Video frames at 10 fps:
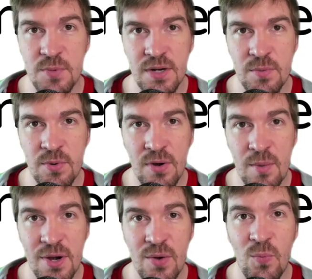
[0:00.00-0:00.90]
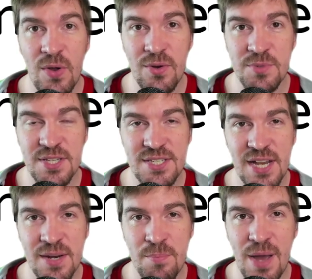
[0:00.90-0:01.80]
Greetings, Productive Programmer, and welcome to the
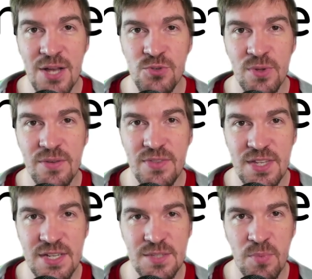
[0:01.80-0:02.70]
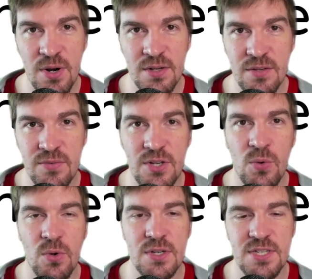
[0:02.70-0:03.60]
second module of this
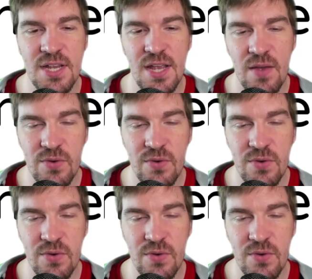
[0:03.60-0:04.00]
productivity course.